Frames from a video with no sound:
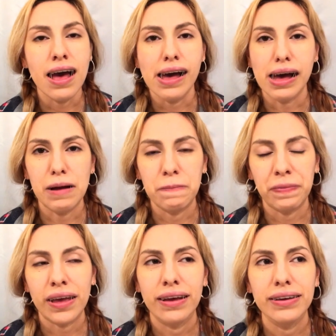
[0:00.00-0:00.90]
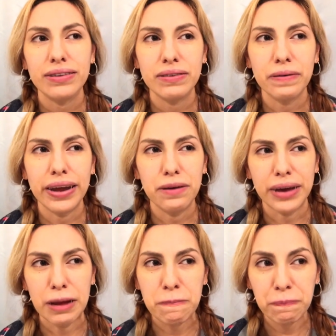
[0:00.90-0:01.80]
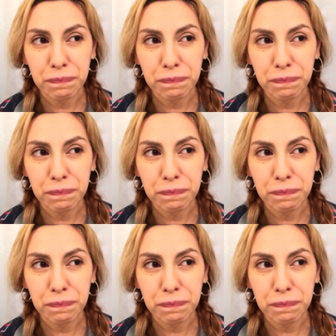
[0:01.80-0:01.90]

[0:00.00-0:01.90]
So anyway,